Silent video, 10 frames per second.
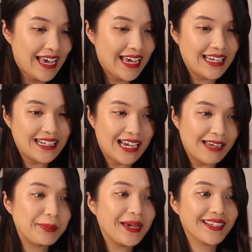And
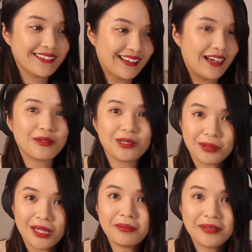I bet I will
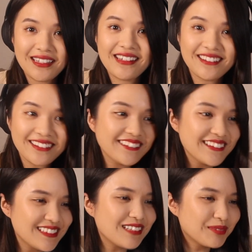probably hear it
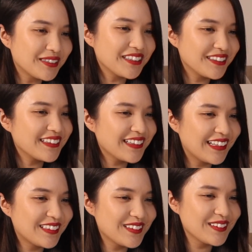this summer
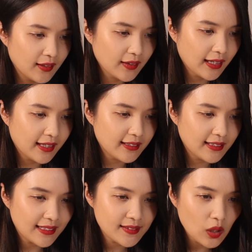again too. Okay, the
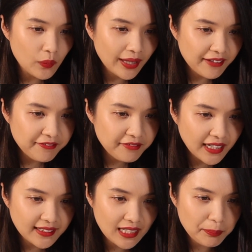next song we have
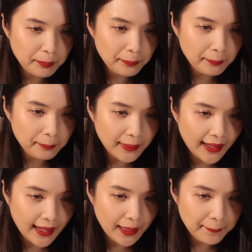Fred del
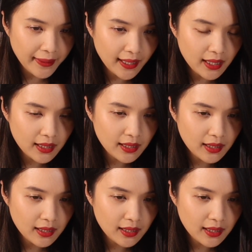Palma.